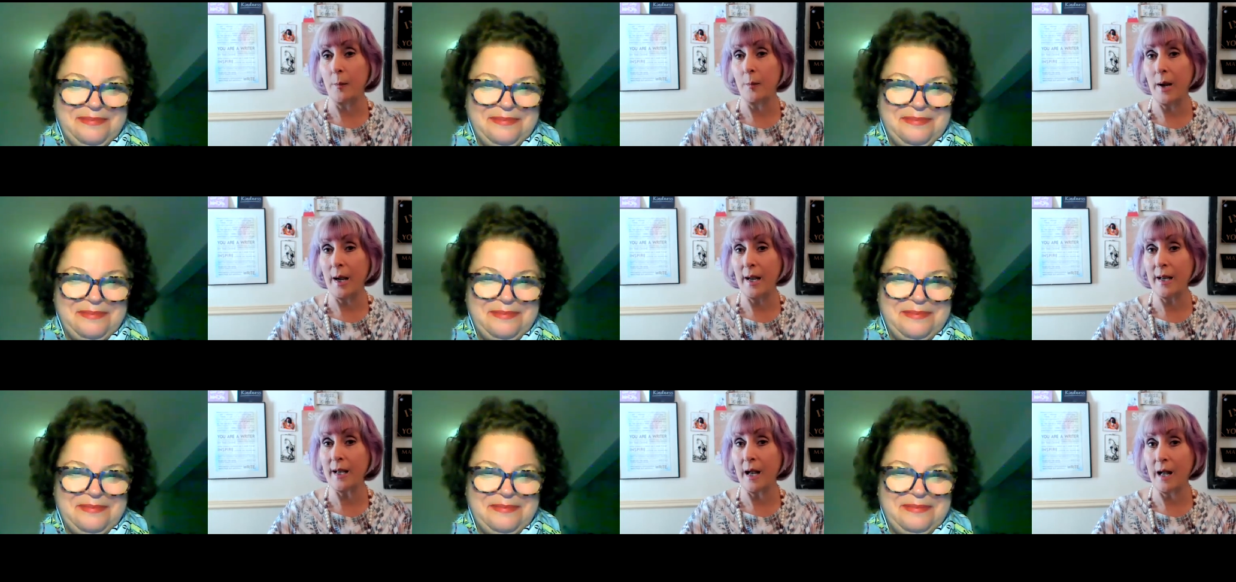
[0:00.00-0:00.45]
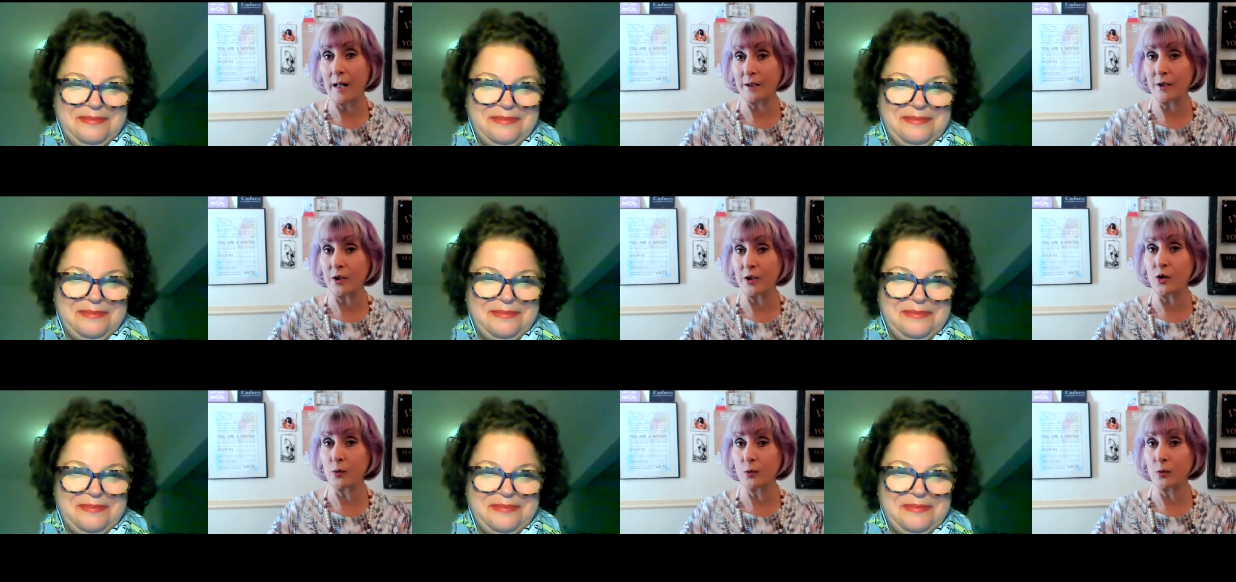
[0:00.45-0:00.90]
Speaker 1: by
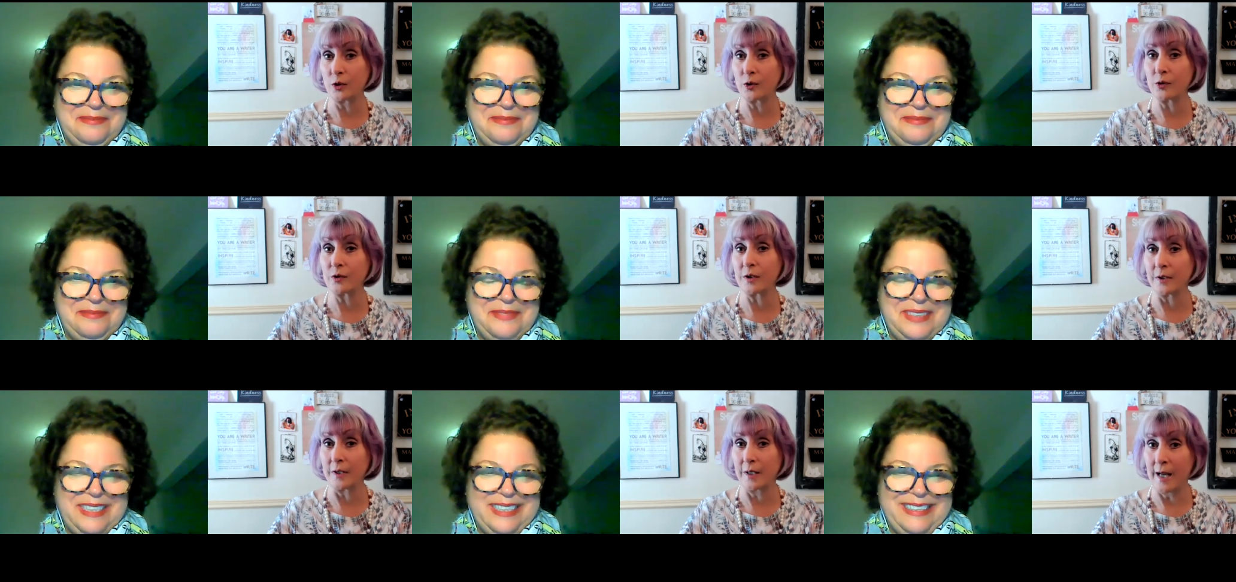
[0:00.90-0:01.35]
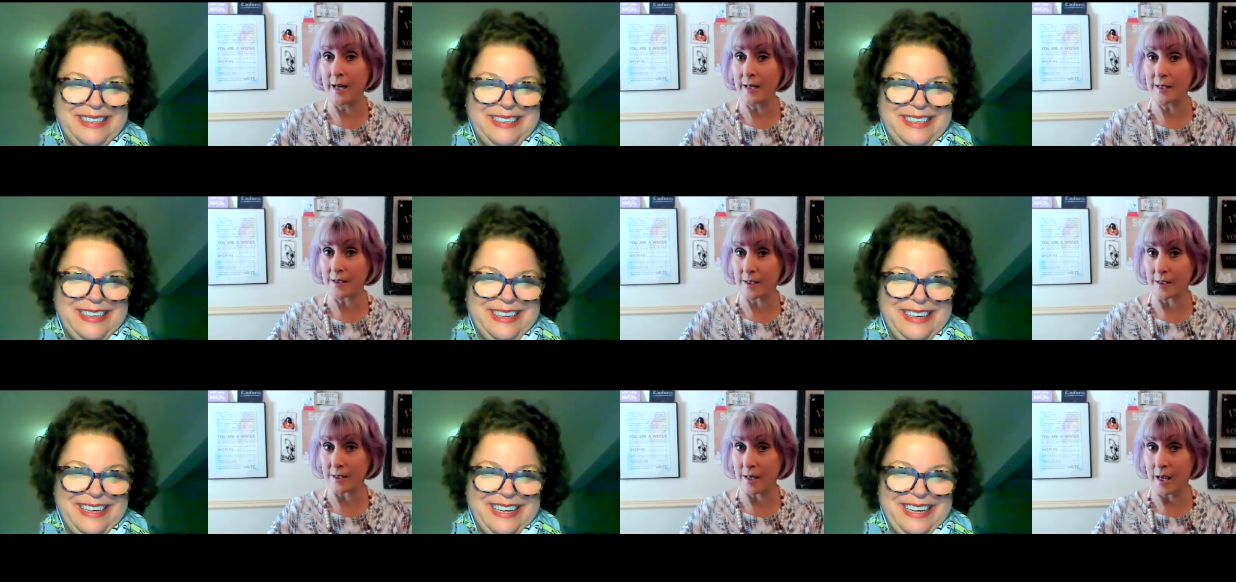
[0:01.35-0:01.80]
golly, you learned a lot
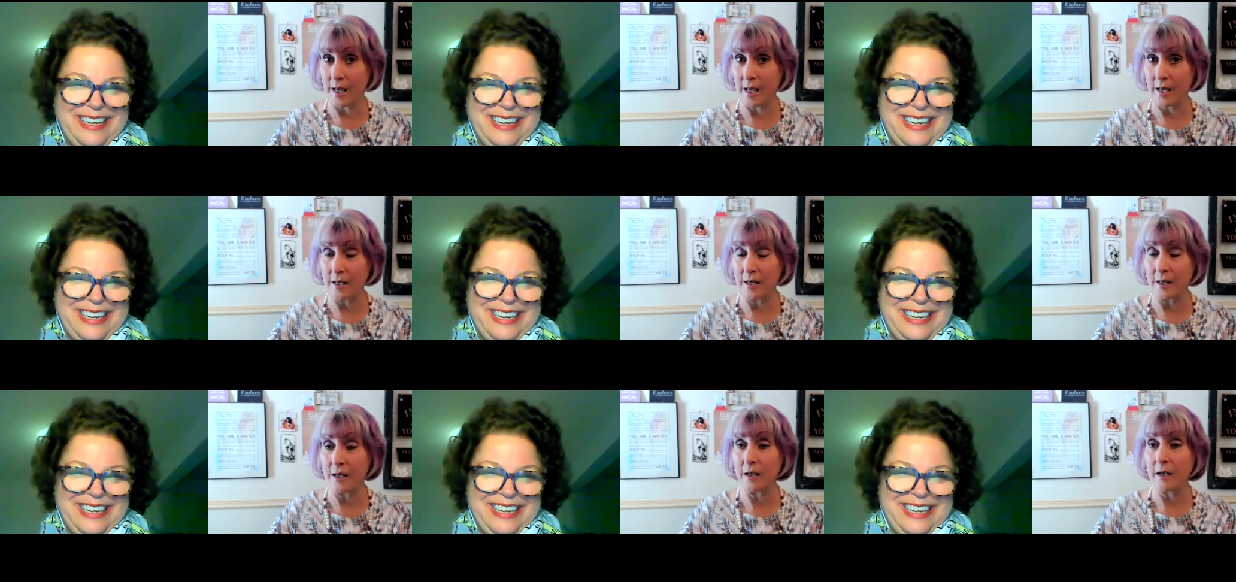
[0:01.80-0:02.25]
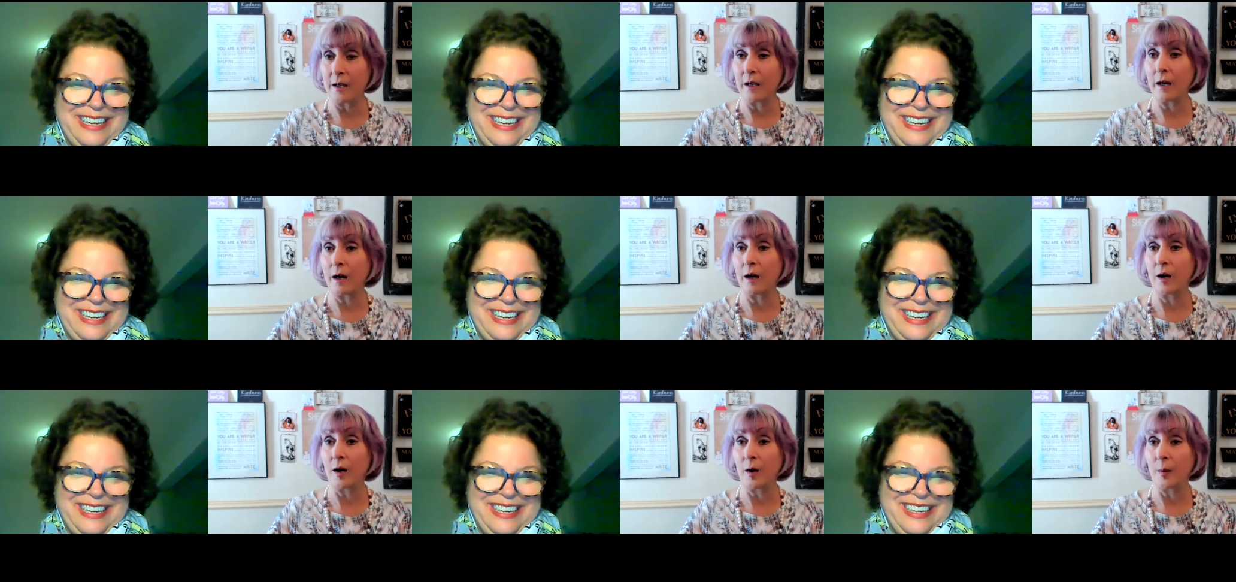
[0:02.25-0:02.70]
today.
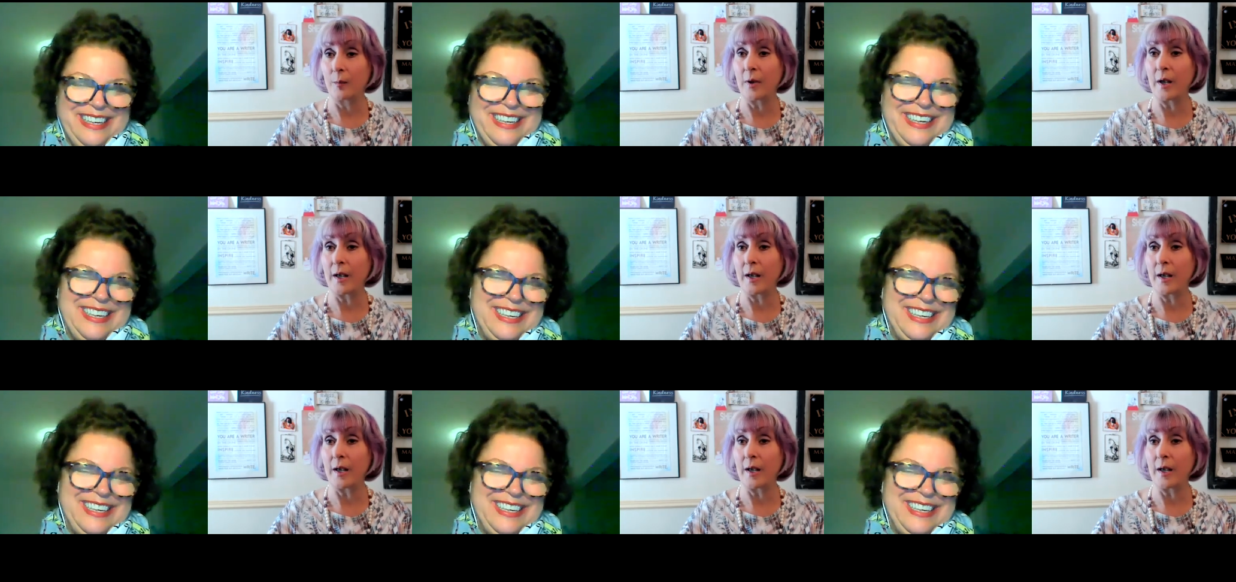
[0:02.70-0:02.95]
Um,